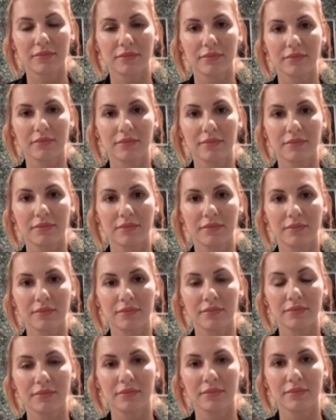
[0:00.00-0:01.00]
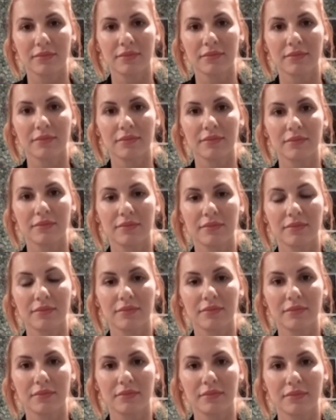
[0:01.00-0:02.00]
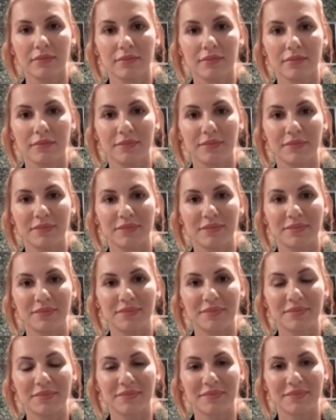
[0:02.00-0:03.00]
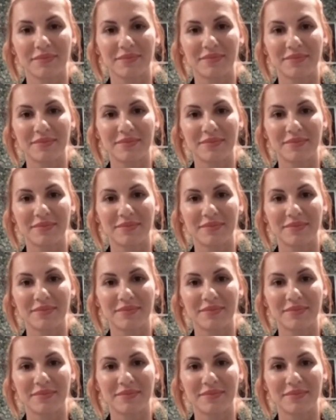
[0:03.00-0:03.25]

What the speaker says: No words are spoken by the person on screen.